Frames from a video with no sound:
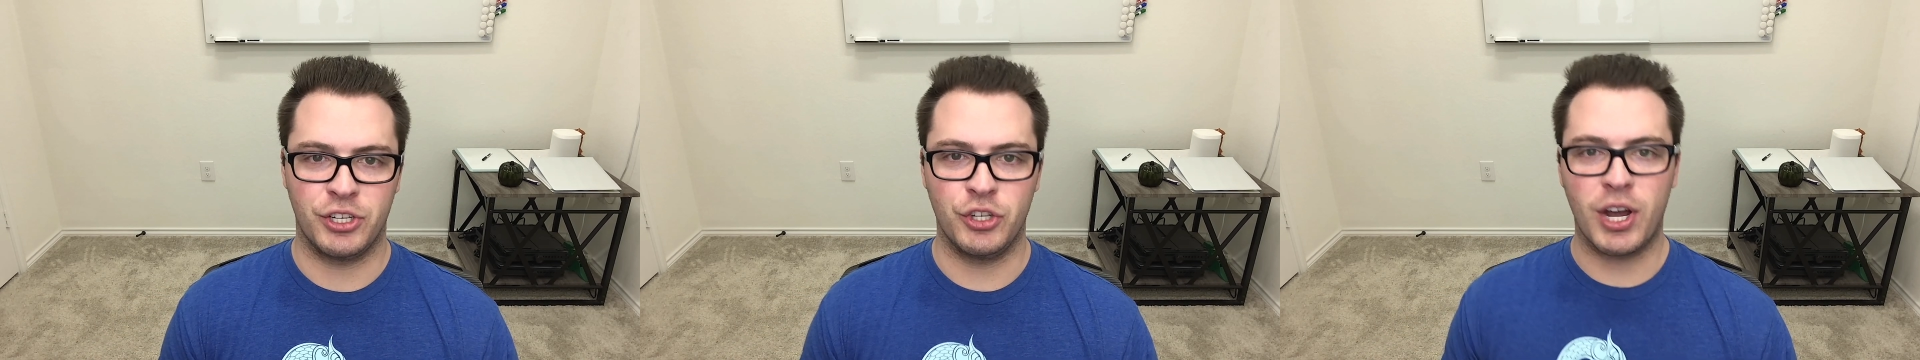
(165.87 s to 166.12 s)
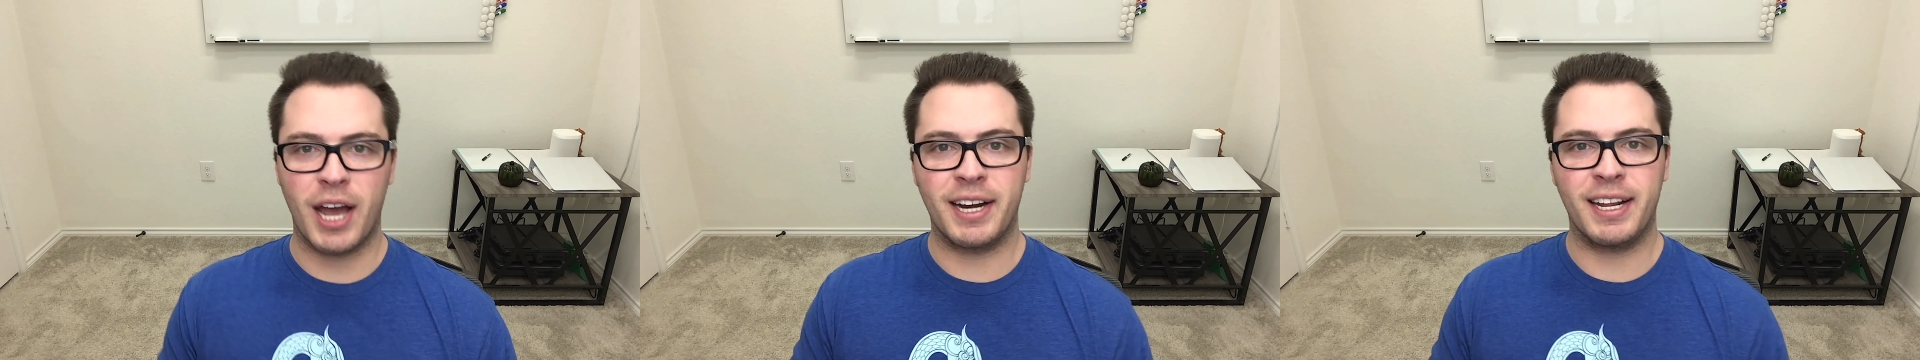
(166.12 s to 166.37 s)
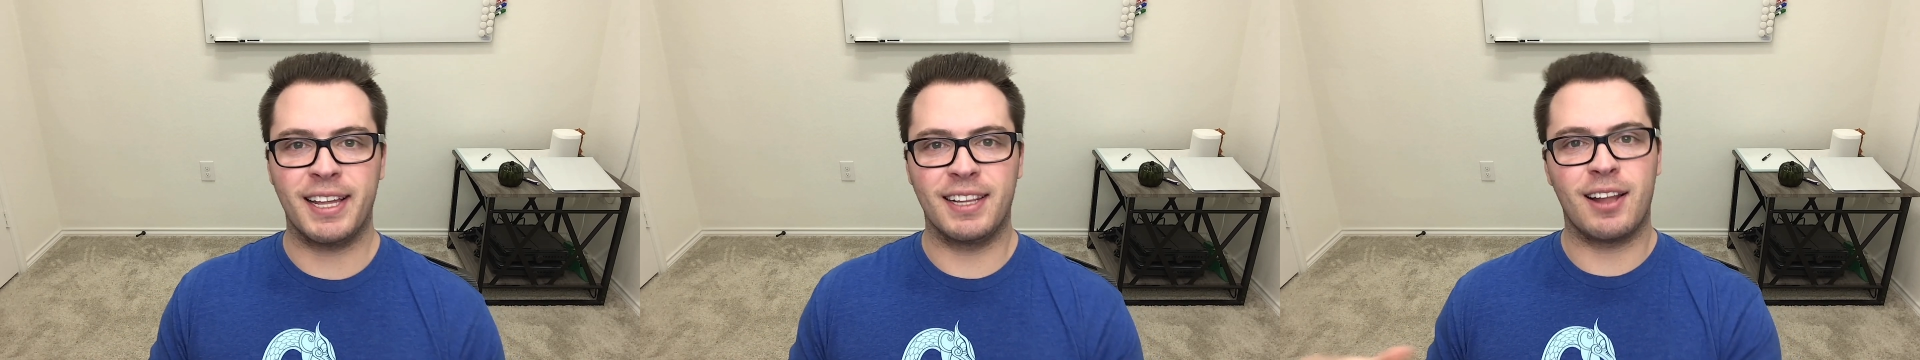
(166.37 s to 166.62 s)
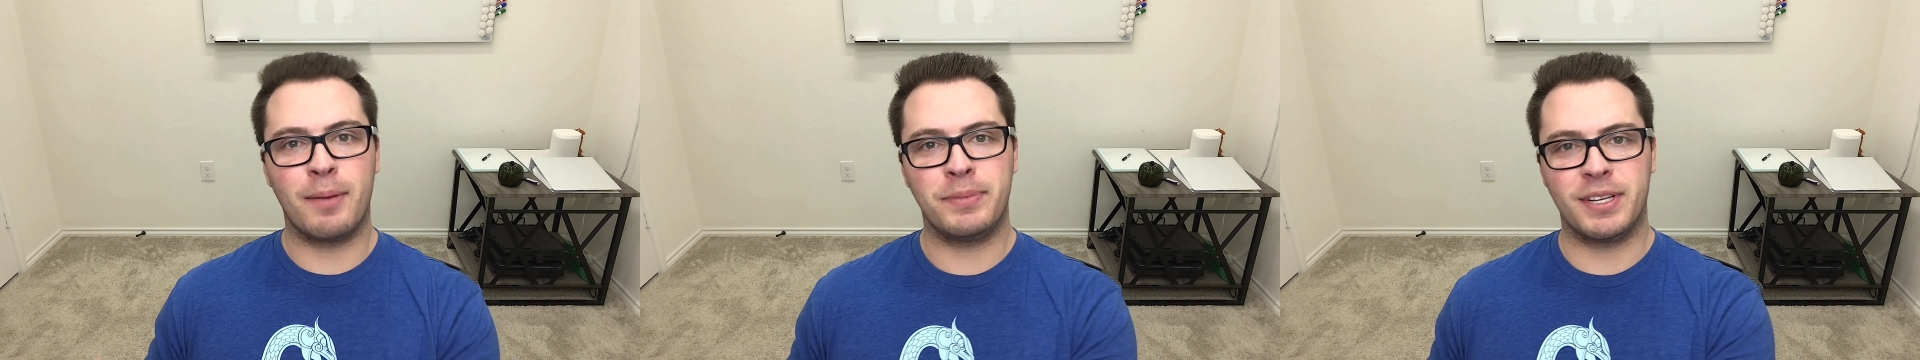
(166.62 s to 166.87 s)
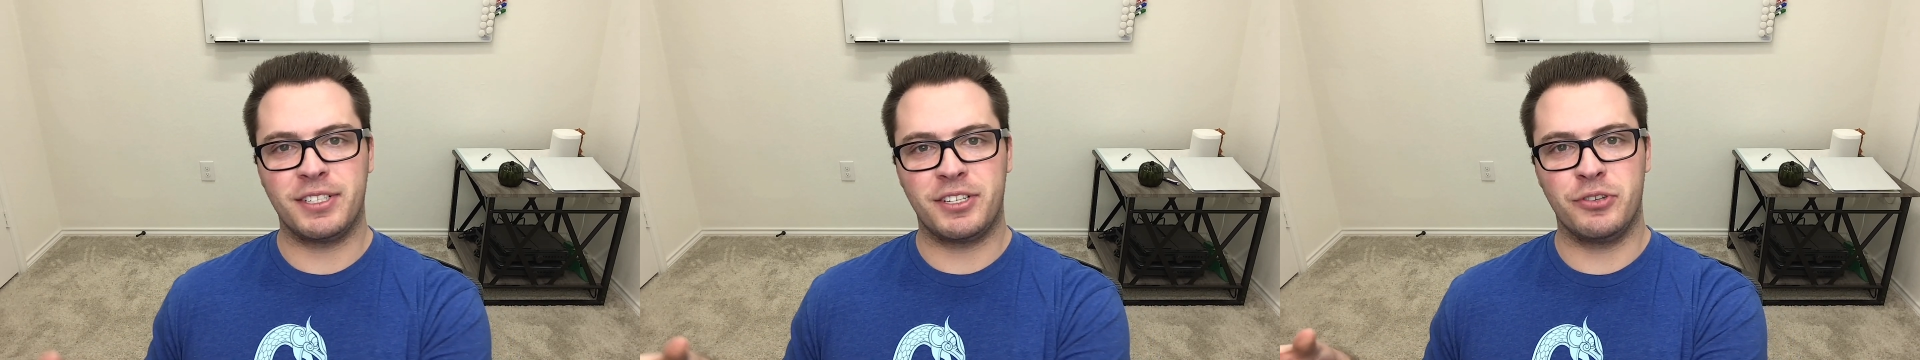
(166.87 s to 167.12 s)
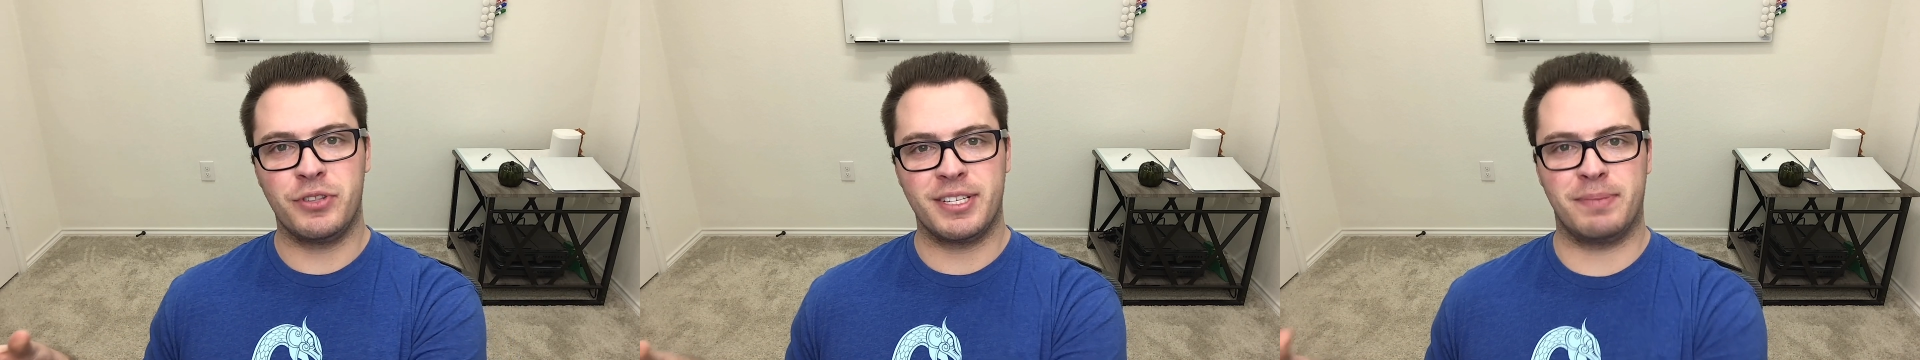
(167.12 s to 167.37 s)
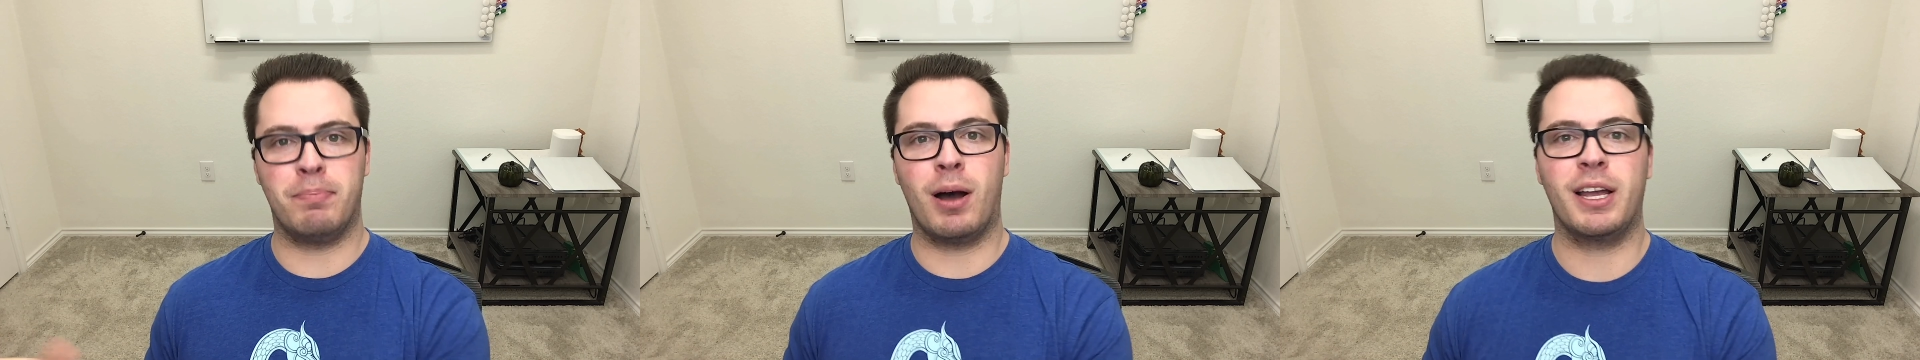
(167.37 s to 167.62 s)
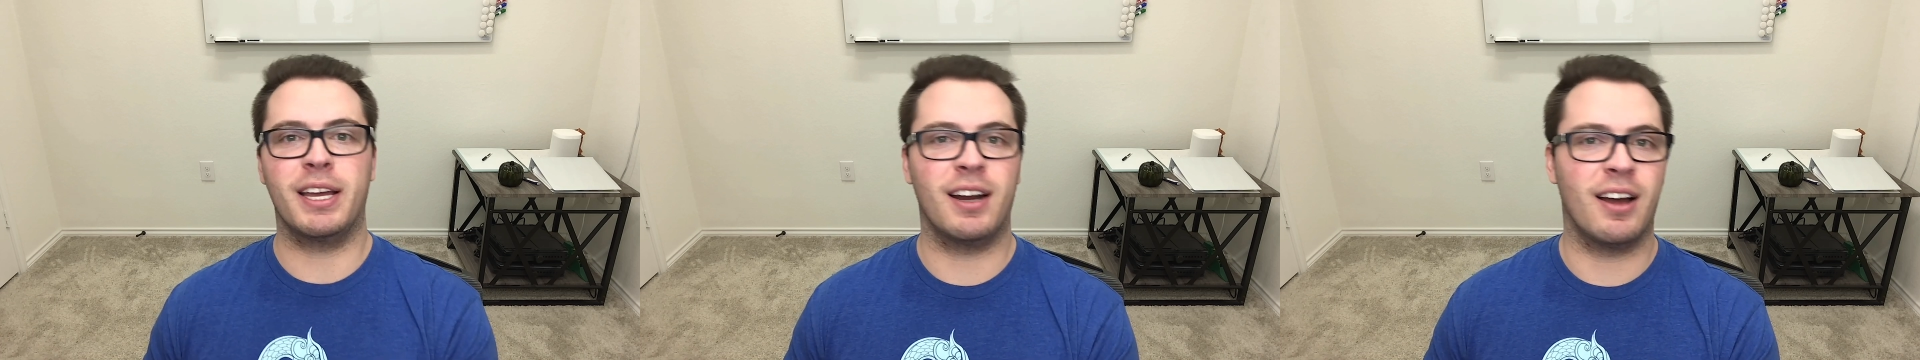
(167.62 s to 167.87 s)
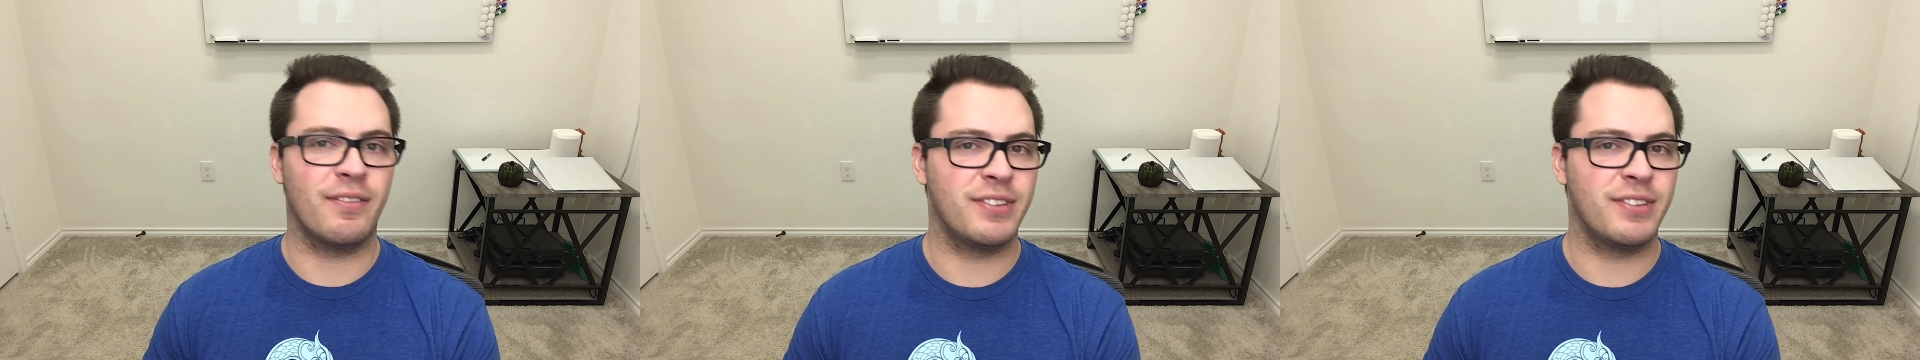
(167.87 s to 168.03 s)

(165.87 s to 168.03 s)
You kind of get lumped into this bucket of